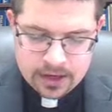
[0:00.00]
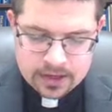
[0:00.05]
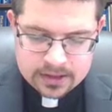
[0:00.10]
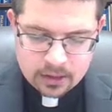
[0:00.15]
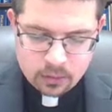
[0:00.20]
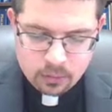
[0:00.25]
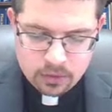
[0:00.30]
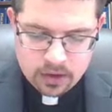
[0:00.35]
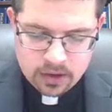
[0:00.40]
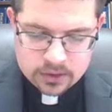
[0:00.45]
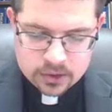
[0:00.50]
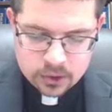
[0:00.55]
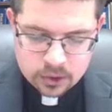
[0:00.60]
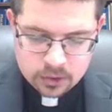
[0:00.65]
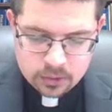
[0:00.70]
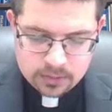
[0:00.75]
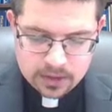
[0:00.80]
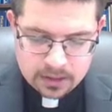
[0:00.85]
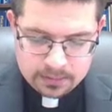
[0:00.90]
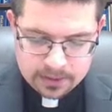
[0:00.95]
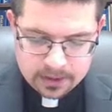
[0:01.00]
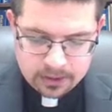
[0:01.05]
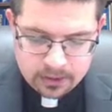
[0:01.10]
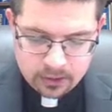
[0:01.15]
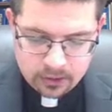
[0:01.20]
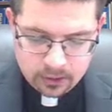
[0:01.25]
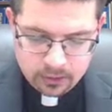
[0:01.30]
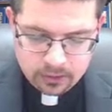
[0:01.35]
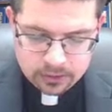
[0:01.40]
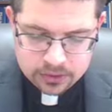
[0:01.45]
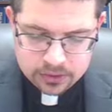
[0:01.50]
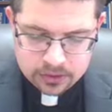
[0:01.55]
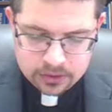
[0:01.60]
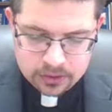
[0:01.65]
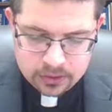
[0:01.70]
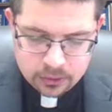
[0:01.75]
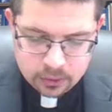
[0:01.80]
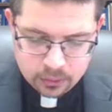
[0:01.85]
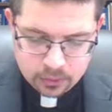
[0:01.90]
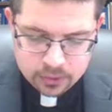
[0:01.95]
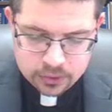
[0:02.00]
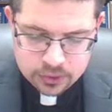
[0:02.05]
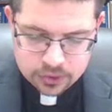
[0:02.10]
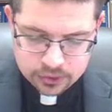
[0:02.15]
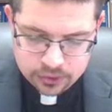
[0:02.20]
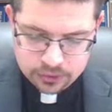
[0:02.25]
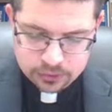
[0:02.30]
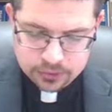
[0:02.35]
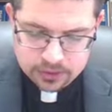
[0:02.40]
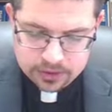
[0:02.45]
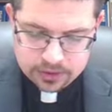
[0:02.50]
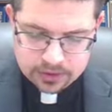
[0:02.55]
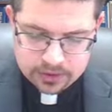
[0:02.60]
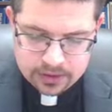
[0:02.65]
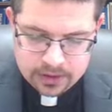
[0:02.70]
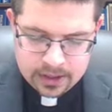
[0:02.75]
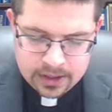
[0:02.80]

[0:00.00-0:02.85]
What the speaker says: that we too might be called your children.